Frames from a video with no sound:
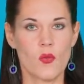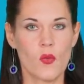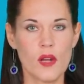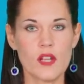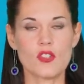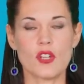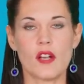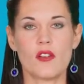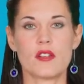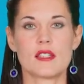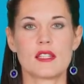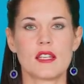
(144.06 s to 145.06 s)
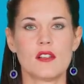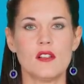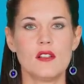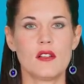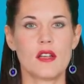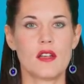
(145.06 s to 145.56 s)
When a child is
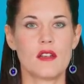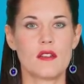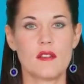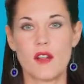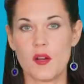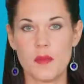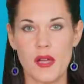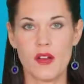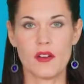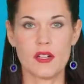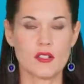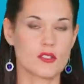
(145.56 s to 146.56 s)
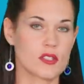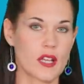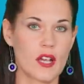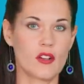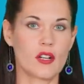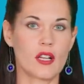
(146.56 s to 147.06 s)
little and their parent or
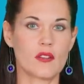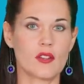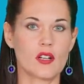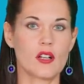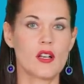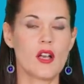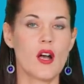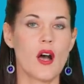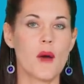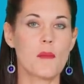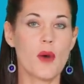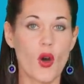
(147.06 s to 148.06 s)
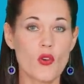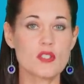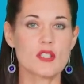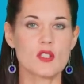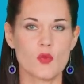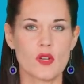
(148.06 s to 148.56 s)
caregiver
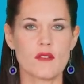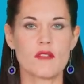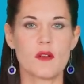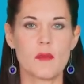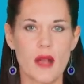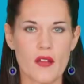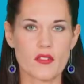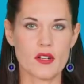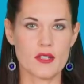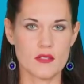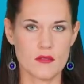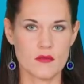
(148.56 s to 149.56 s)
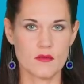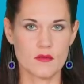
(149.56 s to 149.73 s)
opposes one of their boundaries,